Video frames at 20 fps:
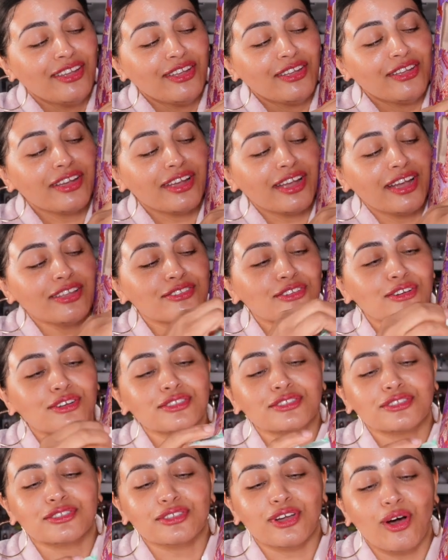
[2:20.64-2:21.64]
You guys are
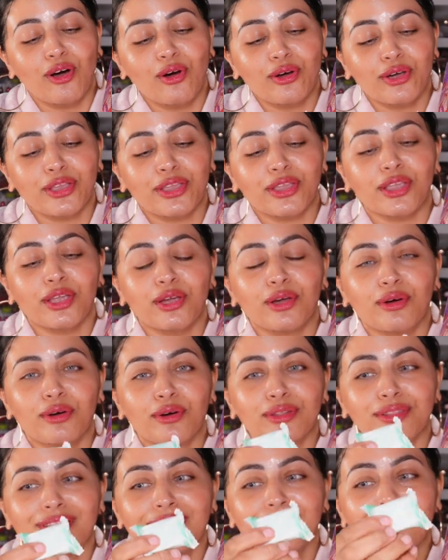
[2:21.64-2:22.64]
so
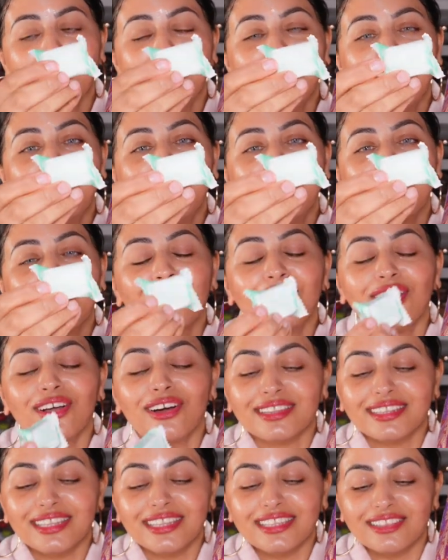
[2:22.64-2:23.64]
cute.
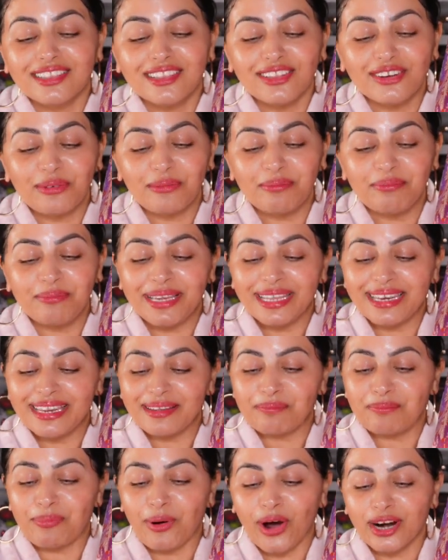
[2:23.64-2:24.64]
Look, this little
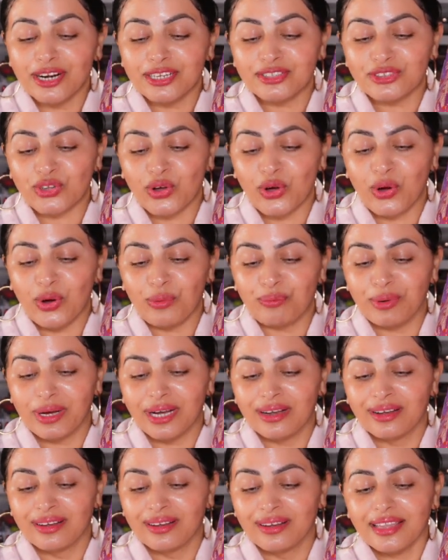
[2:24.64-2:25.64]
mini bar
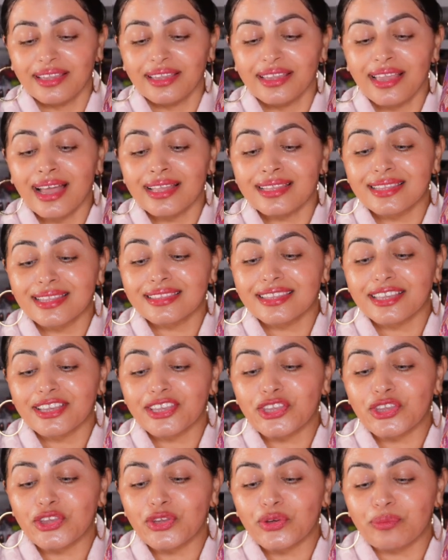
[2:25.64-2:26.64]
soap. Yes, it's a
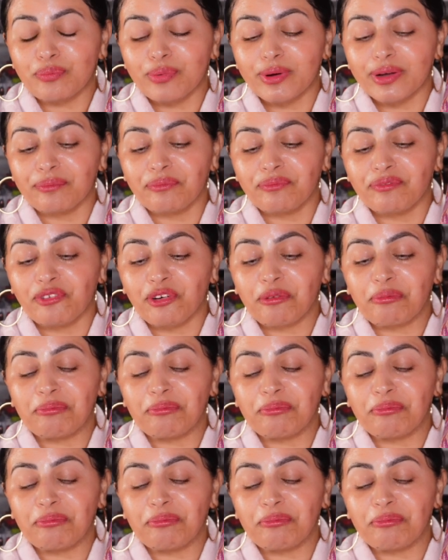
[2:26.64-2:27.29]
cube for